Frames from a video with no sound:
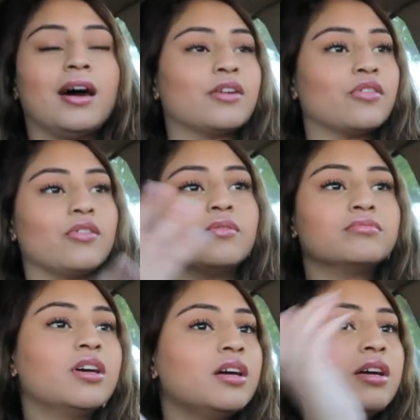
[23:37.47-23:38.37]
I don't know,
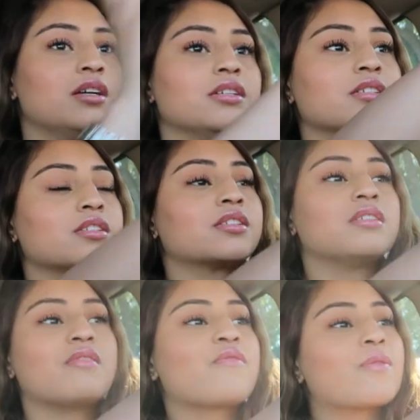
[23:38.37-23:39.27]

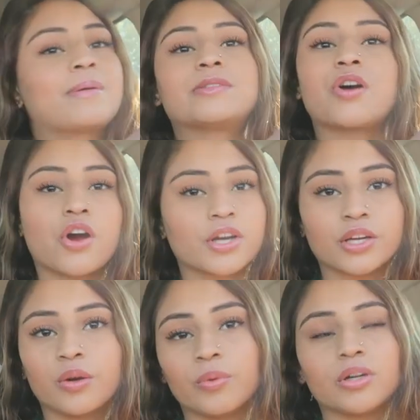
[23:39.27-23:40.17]
someone from
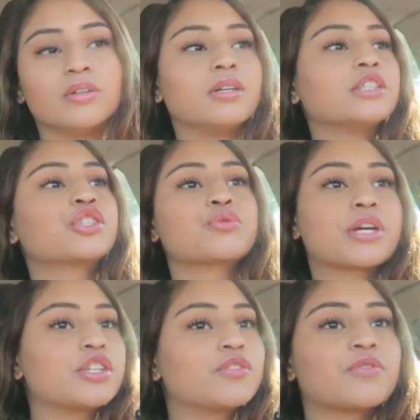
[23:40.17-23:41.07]
Antarctica will, a
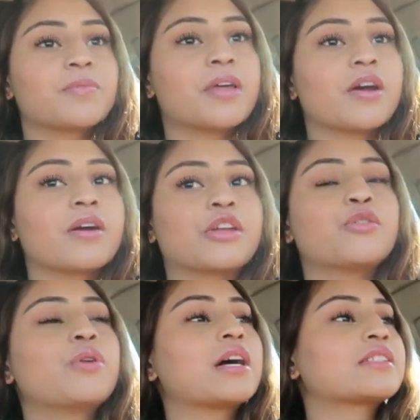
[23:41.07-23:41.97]
stranger from there,
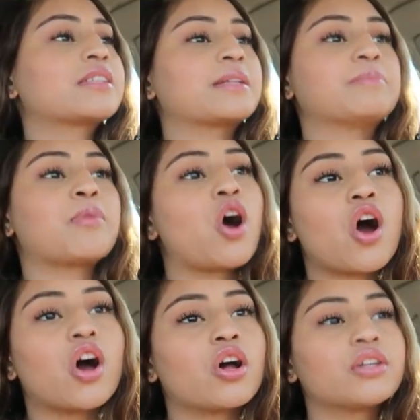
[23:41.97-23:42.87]
and you guys can
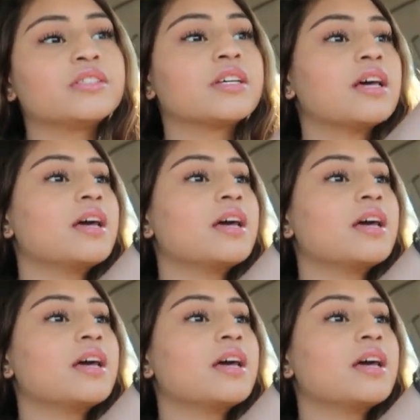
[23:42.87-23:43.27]
bond.